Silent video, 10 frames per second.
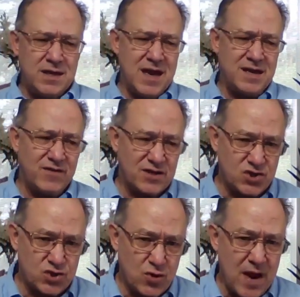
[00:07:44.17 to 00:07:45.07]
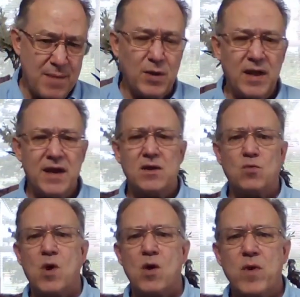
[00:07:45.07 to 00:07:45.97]
kind of extrapolated
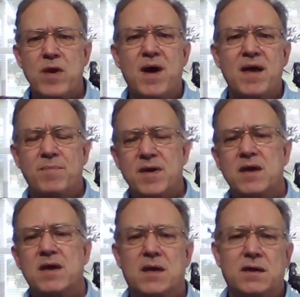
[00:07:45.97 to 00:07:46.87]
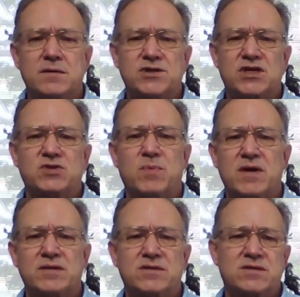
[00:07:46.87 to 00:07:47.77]
where we might be in 6
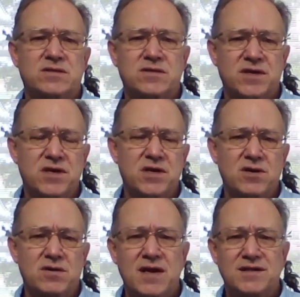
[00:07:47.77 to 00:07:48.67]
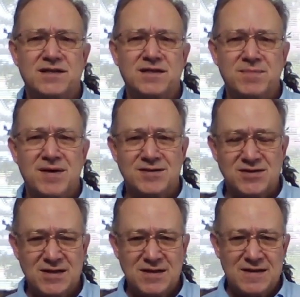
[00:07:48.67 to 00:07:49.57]
months, a year, 18 months,